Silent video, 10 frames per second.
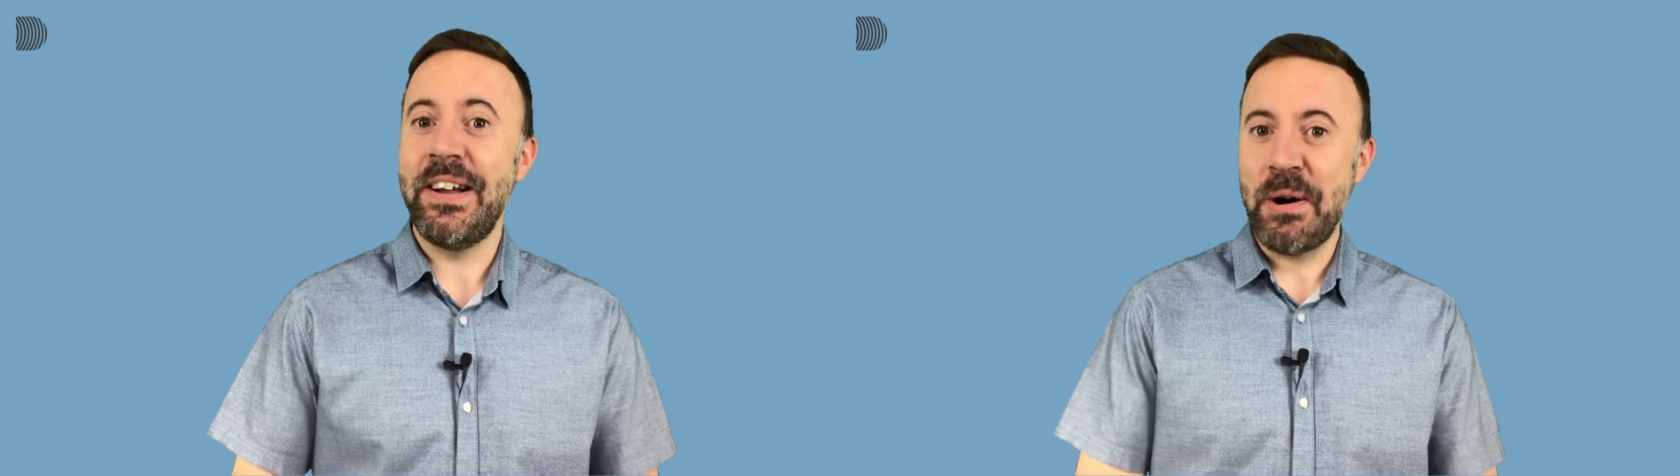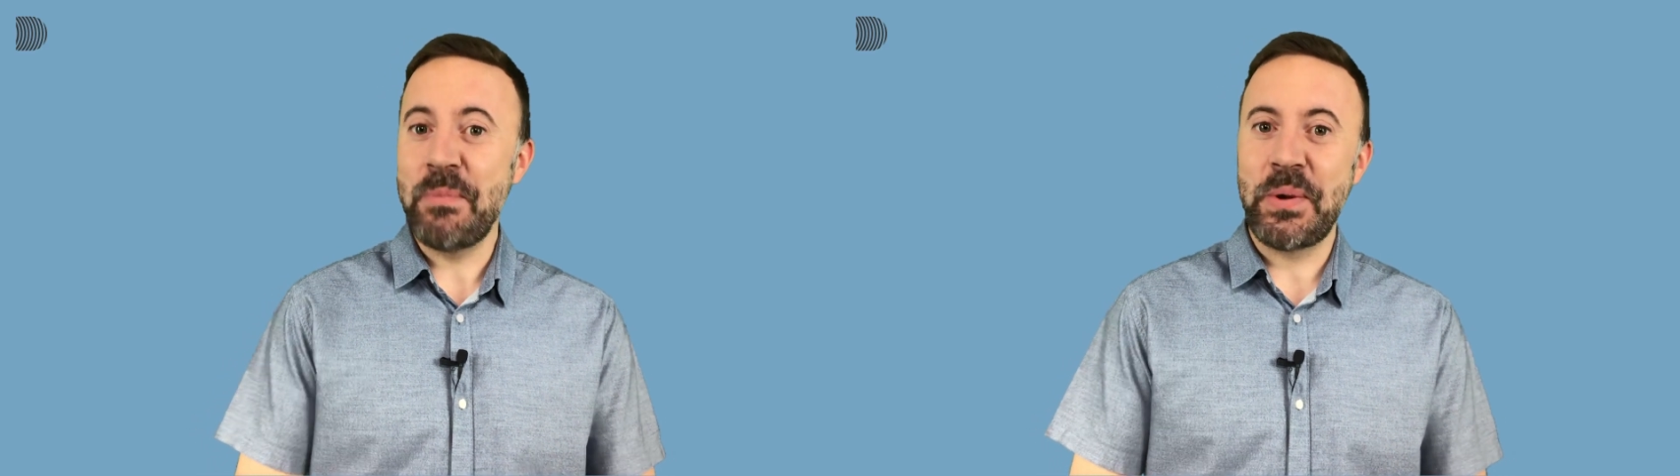
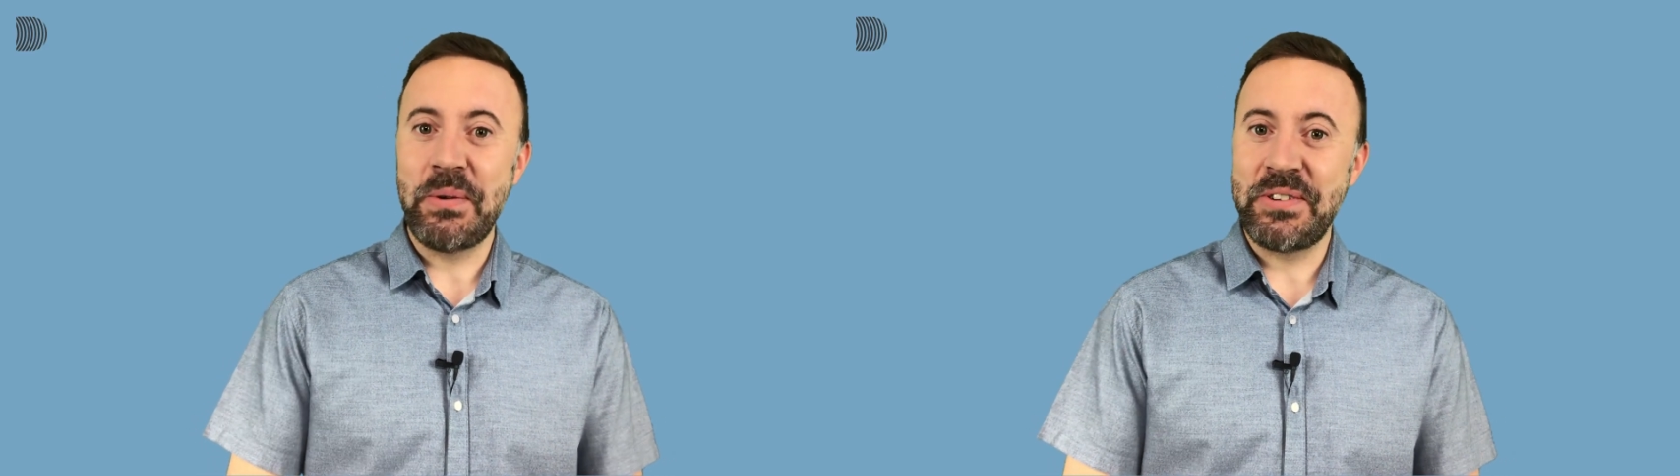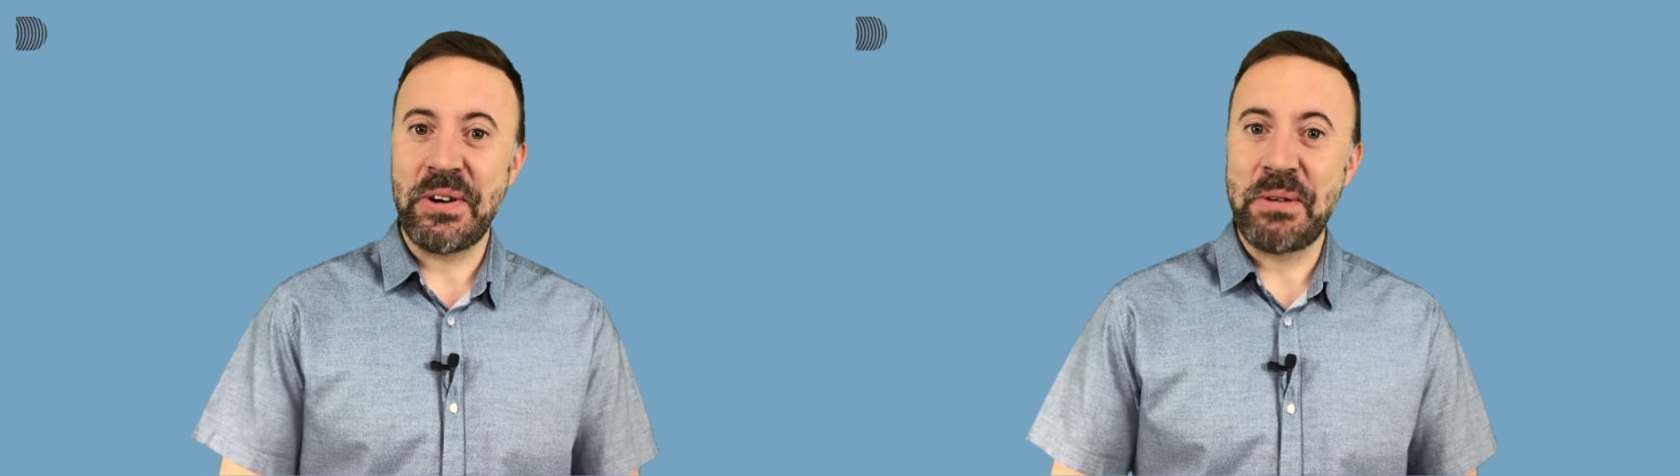I hope
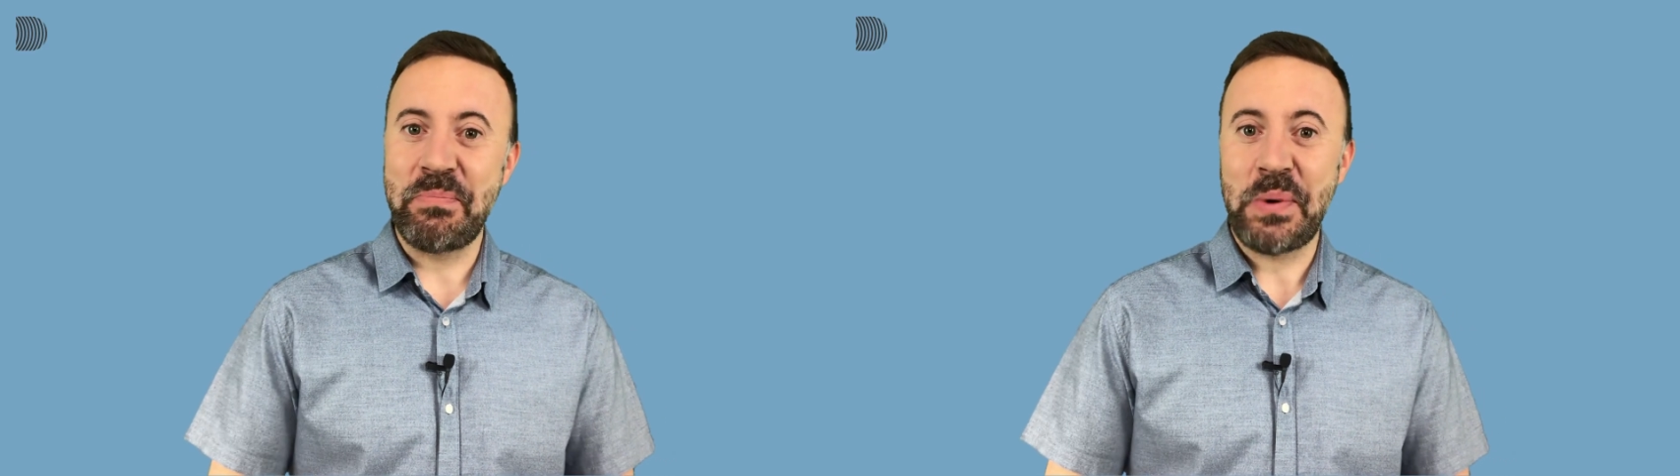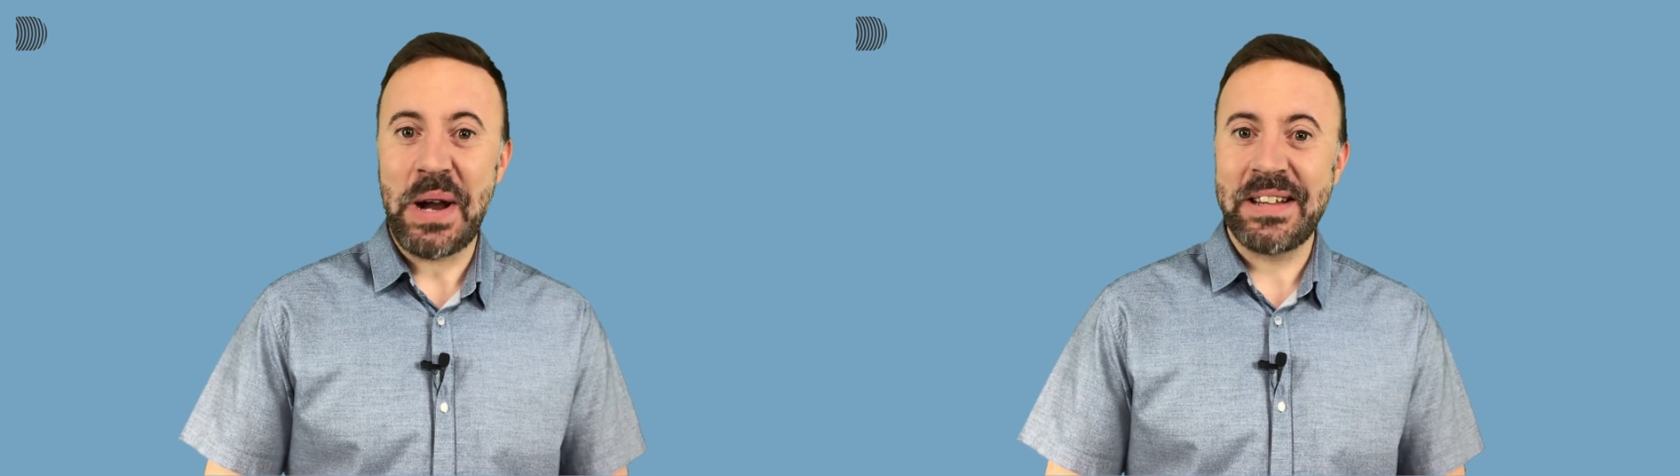you
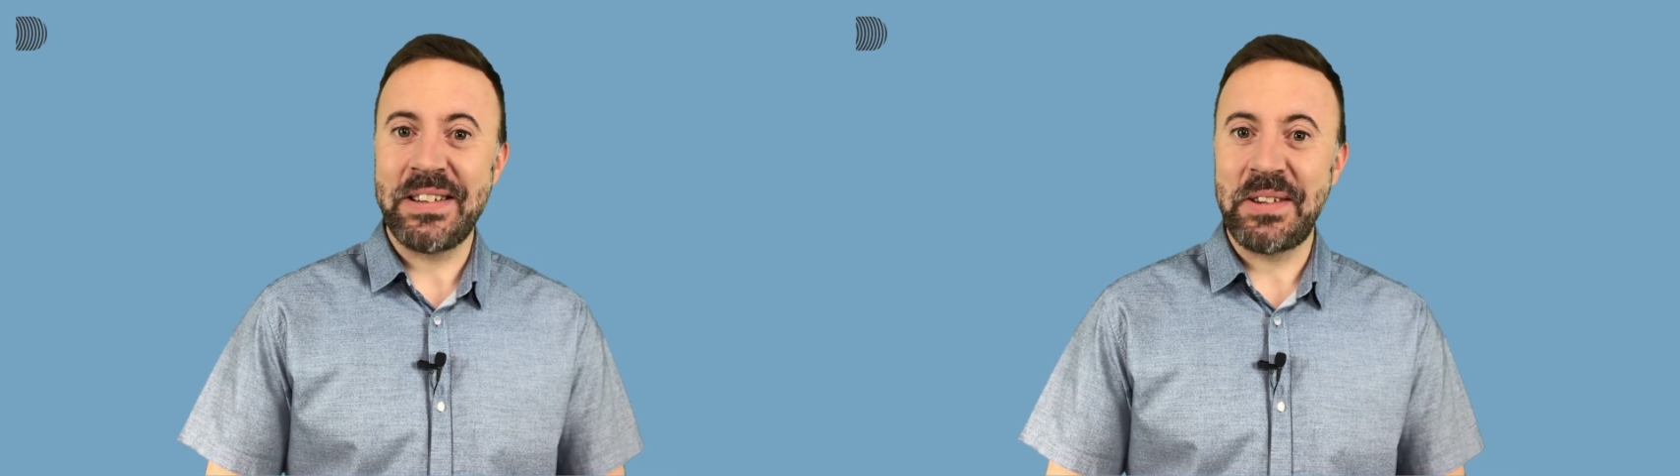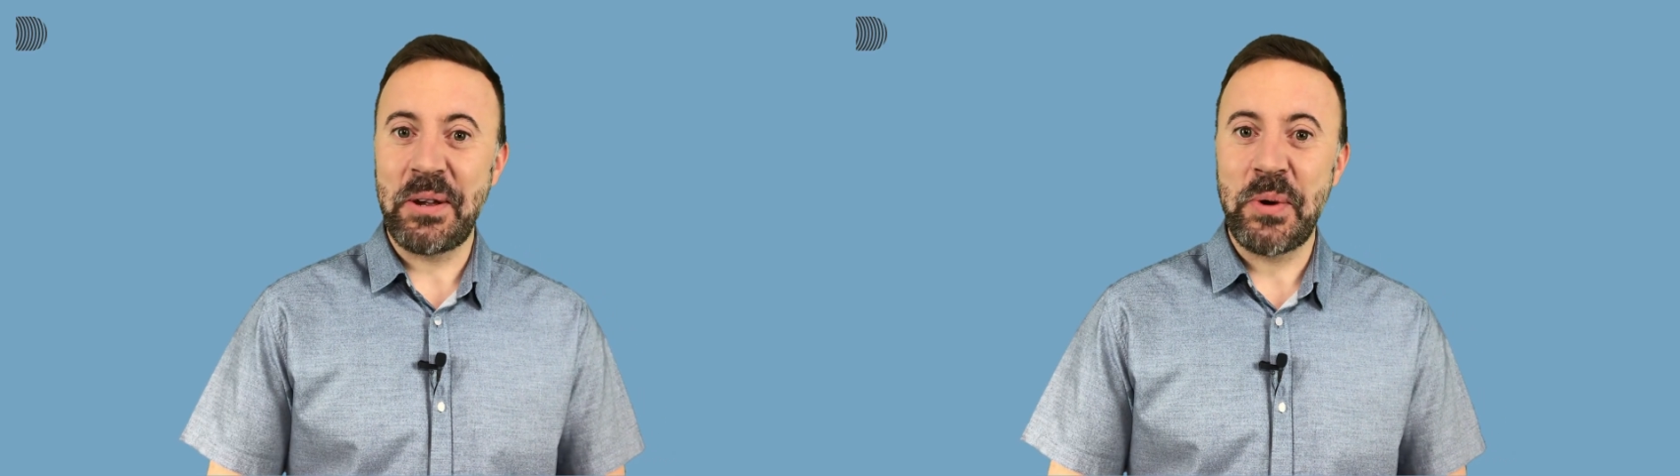enjoyed
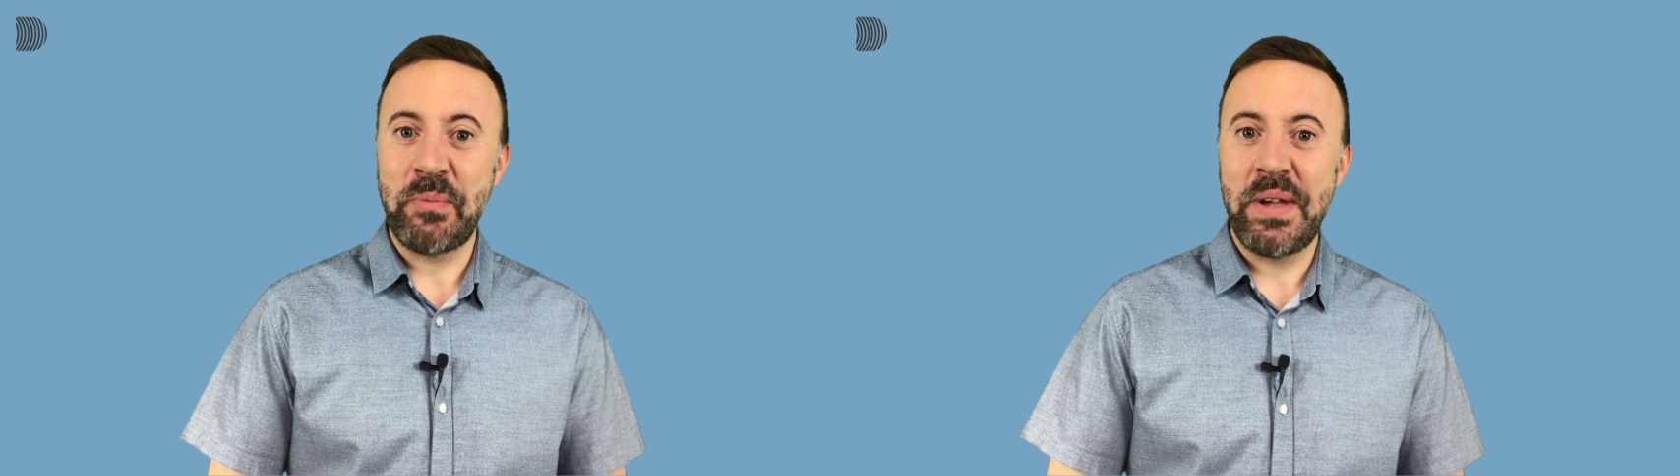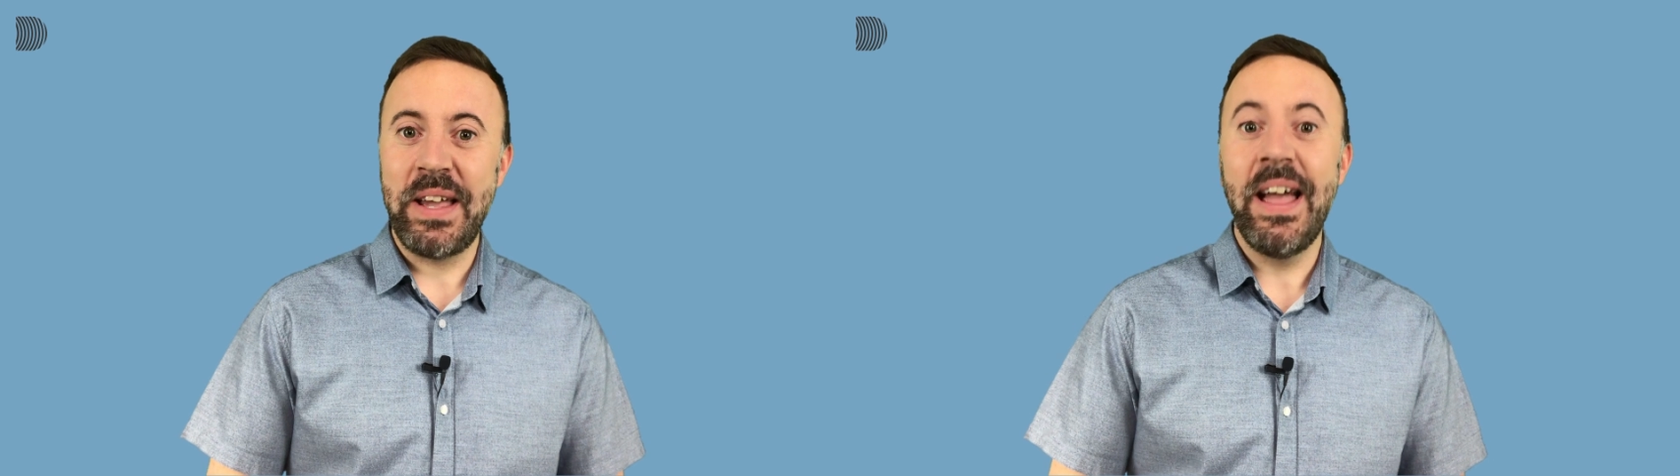practicing
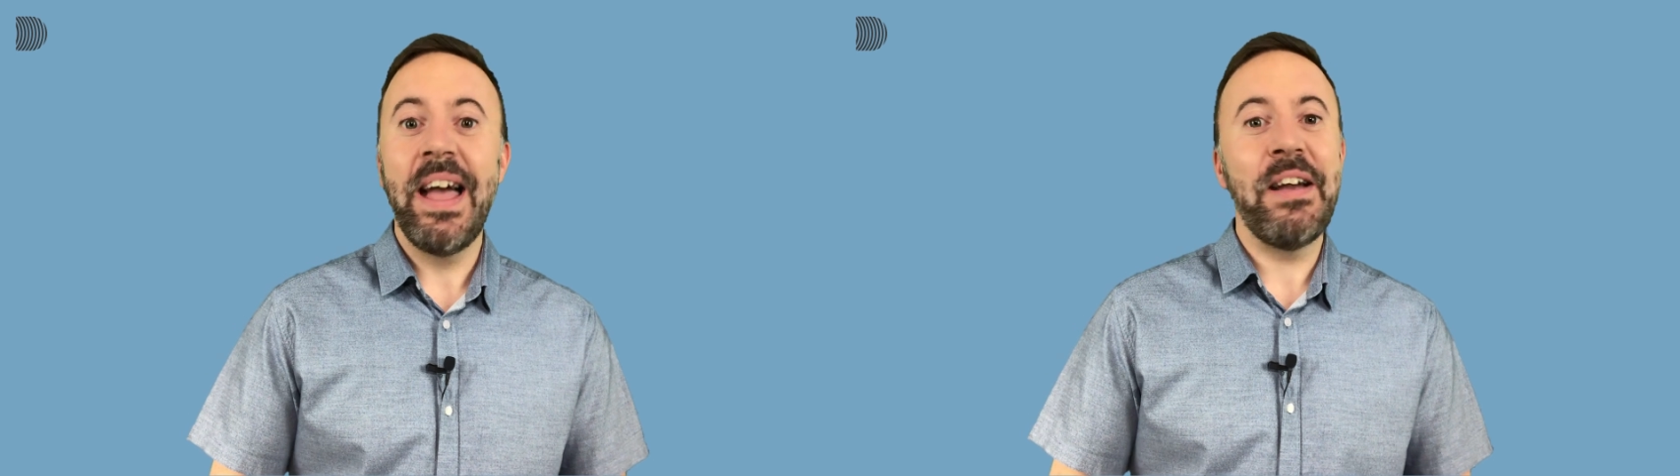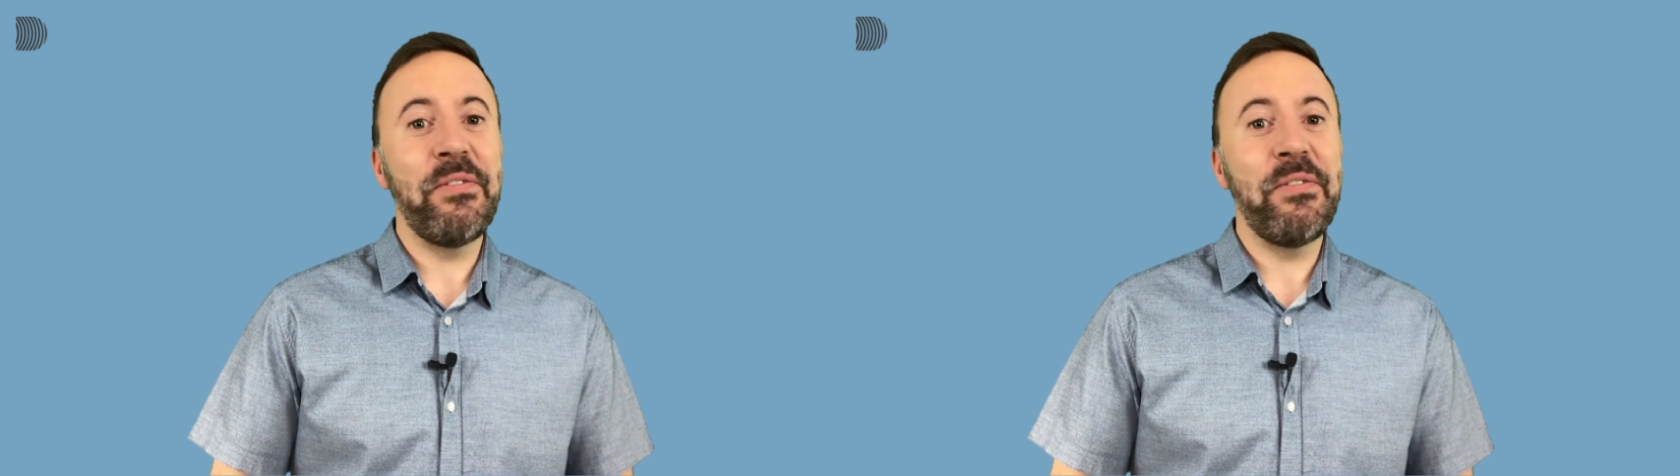with me.